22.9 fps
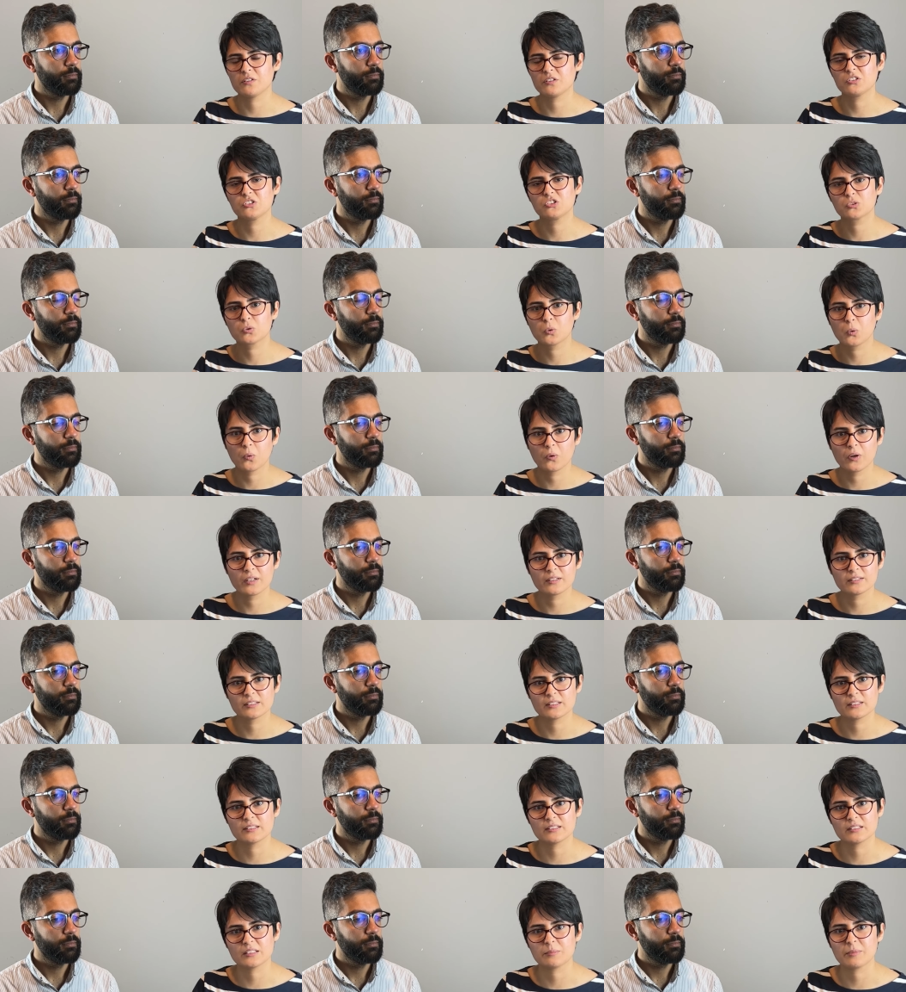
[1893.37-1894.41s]
Speaker 1: the scoring
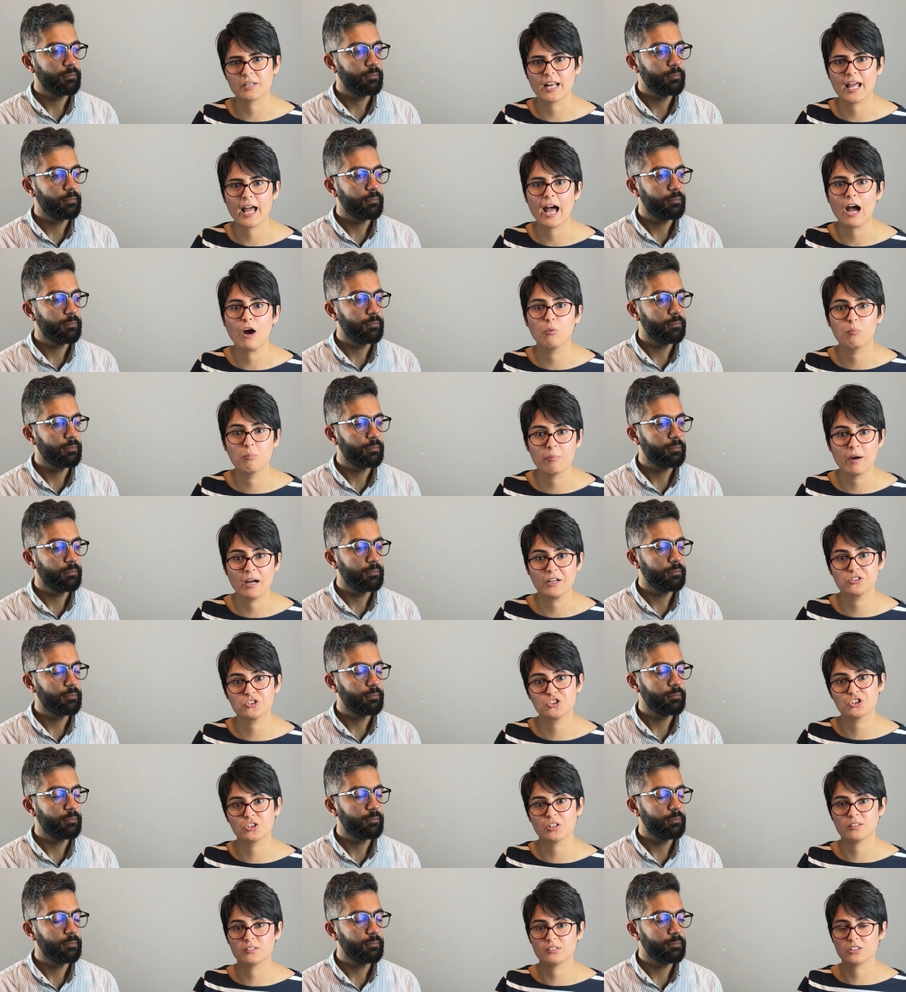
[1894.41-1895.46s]
system and how much
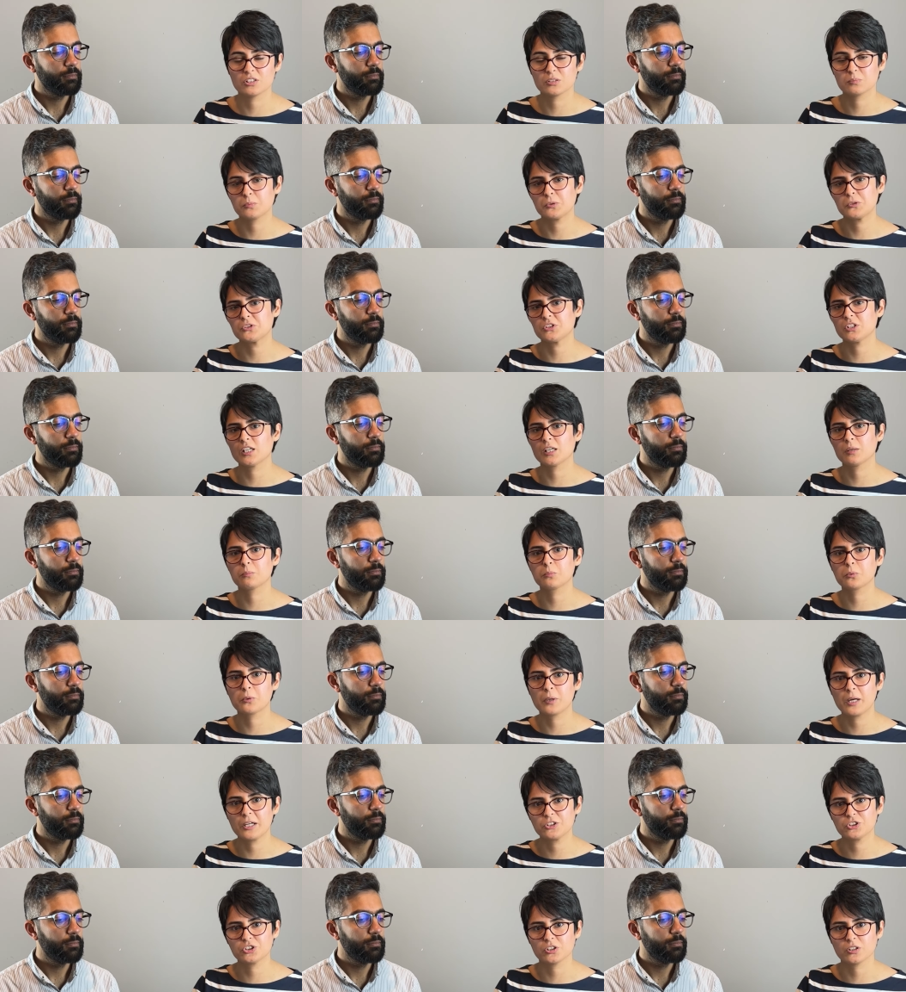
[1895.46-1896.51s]
it is putting
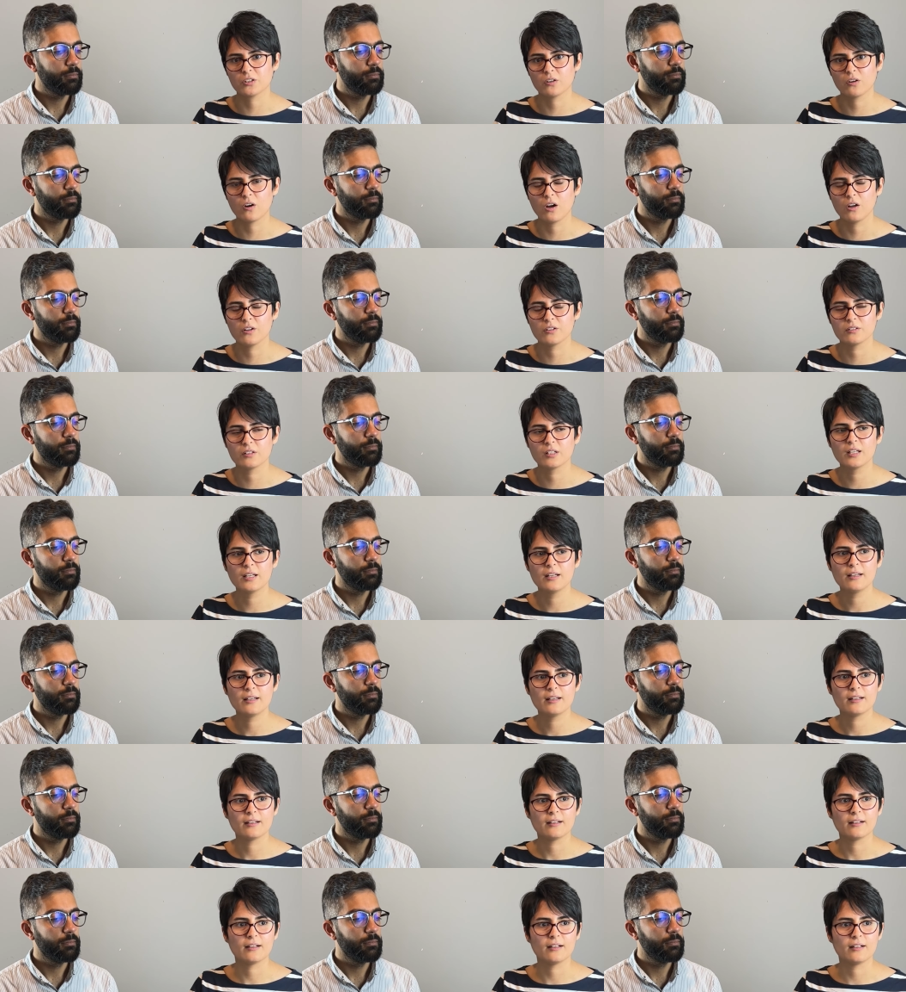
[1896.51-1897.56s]
pressure on
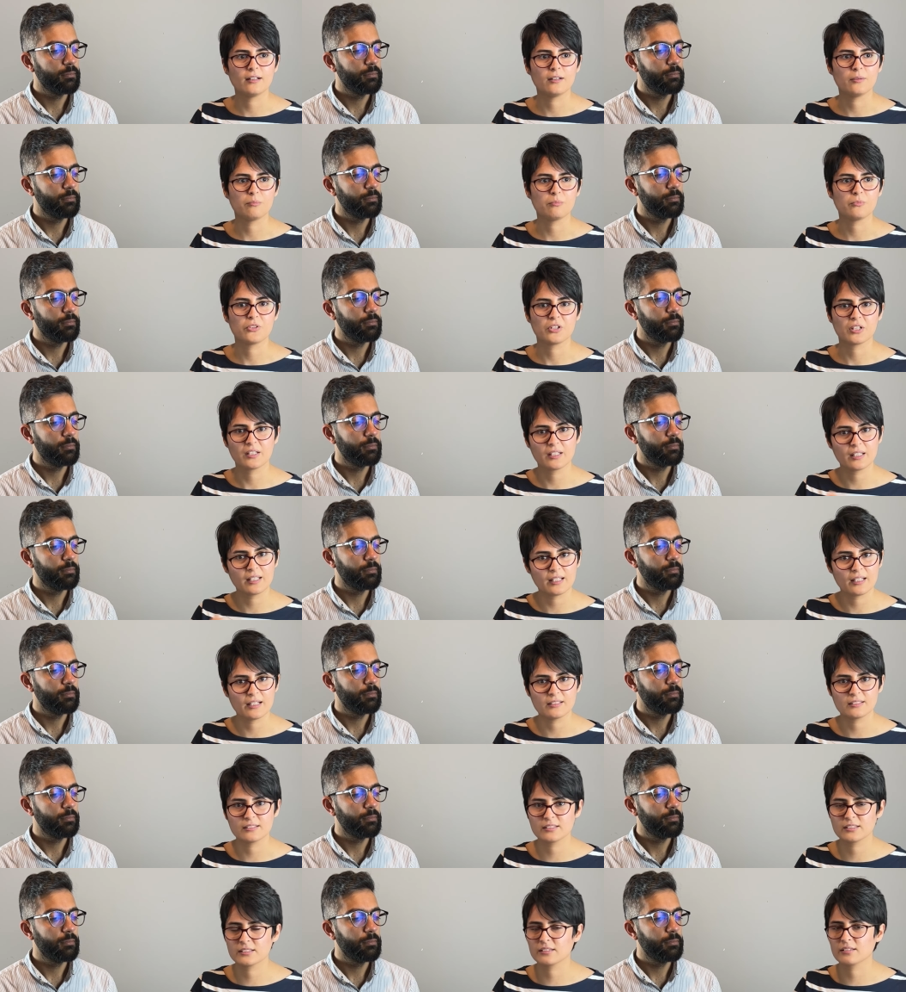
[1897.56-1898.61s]
um, the
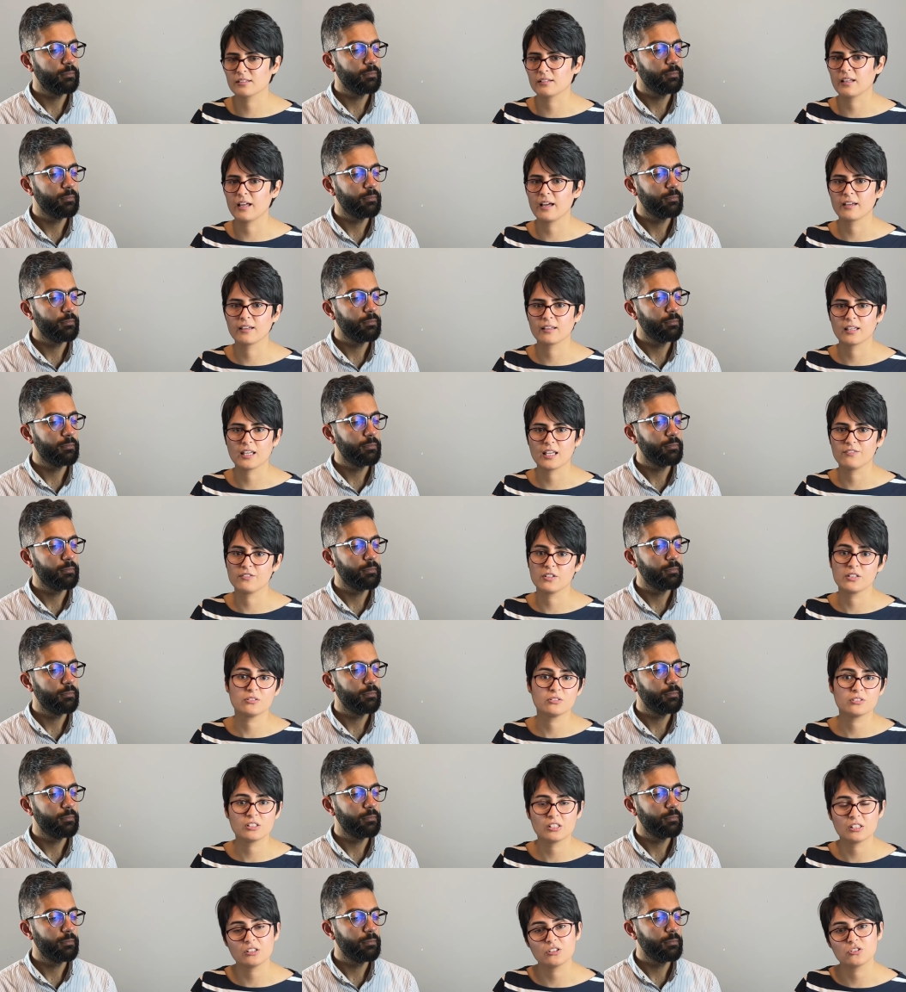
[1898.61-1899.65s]
kids like even
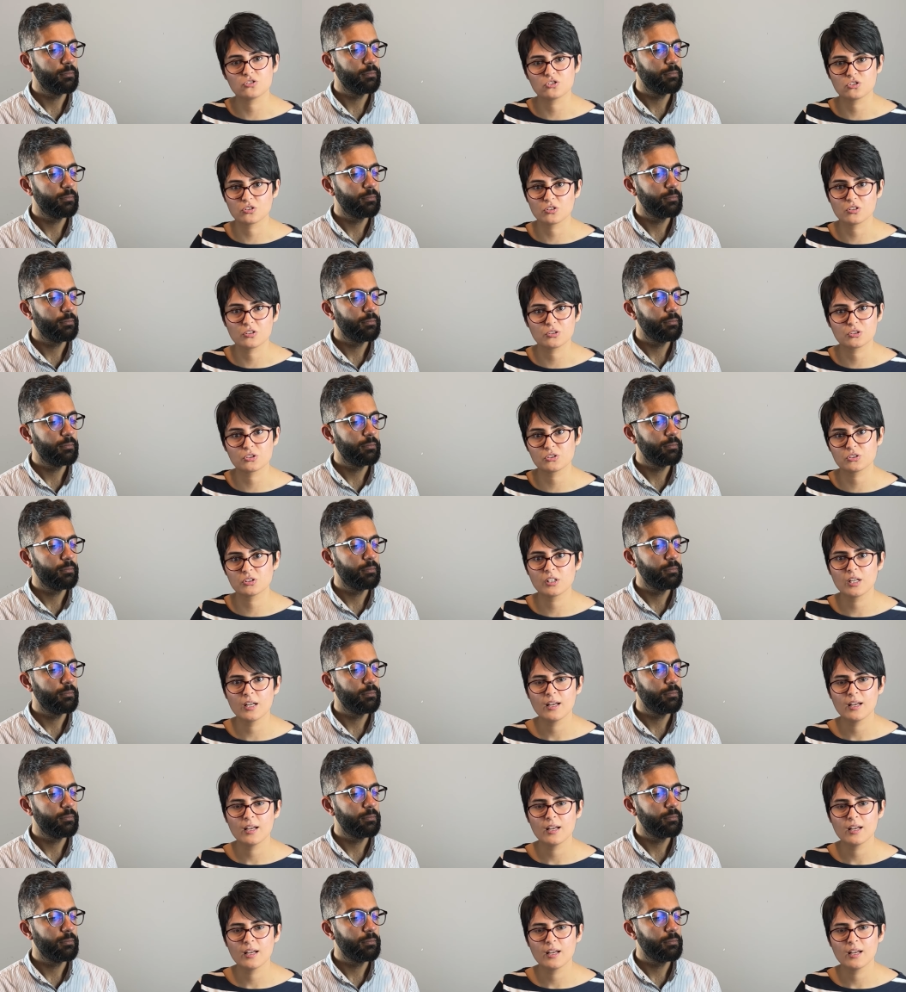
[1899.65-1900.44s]
teenagers